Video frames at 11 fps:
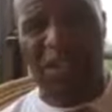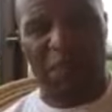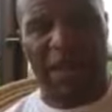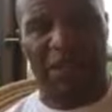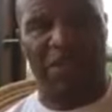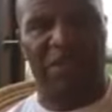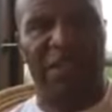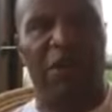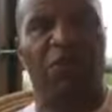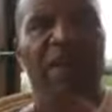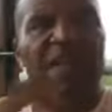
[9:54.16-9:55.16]
about
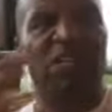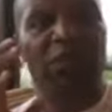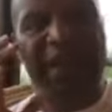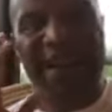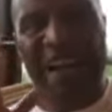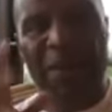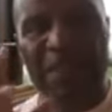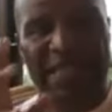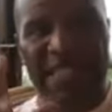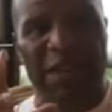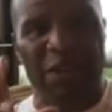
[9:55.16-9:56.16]
yourself. So no matter how much I
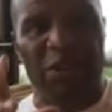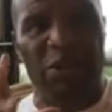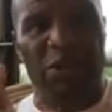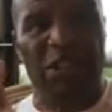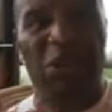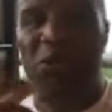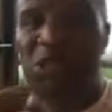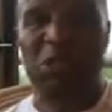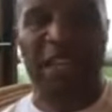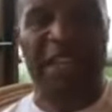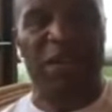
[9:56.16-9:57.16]
tell you you're cute, you
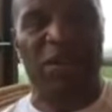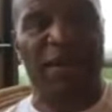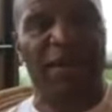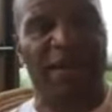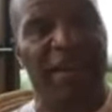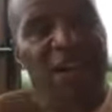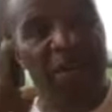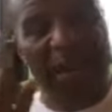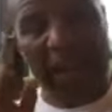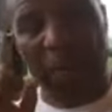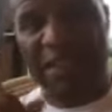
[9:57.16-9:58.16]
think you're ugly. No
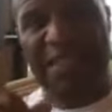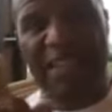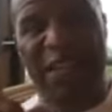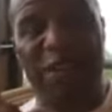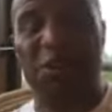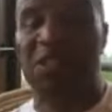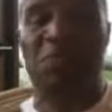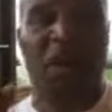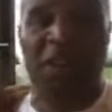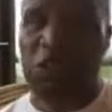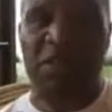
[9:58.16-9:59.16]
matter how much I tell you you're
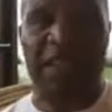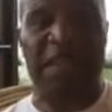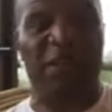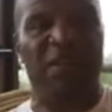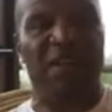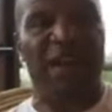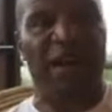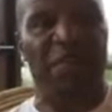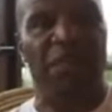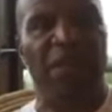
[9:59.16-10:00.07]
smart, you think you're dumb.